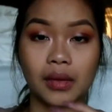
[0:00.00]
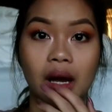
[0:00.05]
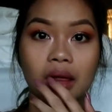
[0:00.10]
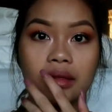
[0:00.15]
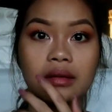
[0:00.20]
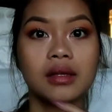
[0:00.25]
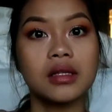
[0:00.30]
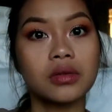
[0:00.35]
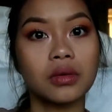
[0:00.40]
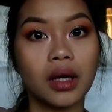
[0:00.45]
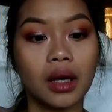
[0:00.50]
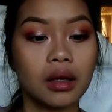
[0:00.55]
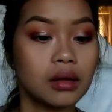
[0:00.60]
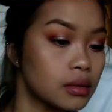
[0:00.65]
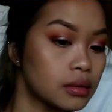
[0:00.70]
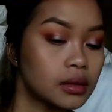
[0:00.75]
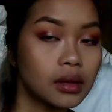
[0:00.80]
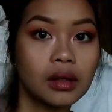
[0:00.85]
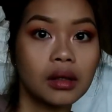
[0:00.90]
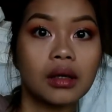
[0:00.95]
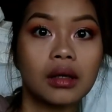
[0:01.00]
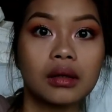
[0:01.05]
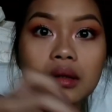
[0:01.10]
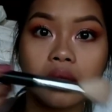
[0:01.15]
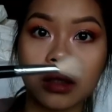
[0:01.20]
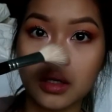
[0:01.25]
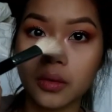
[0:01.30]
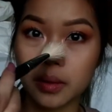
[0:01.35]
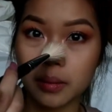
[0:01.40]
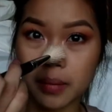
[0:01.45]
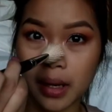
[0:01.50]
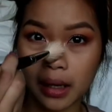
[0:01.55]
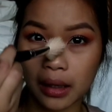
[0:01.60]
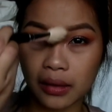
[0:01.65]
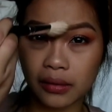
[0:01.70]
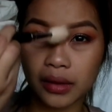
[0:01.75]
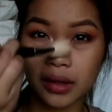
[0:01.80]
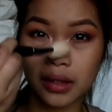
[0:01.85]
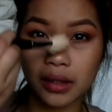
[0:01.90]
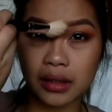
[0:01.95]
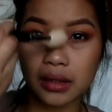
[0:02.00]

I think that's okay. I'm going back with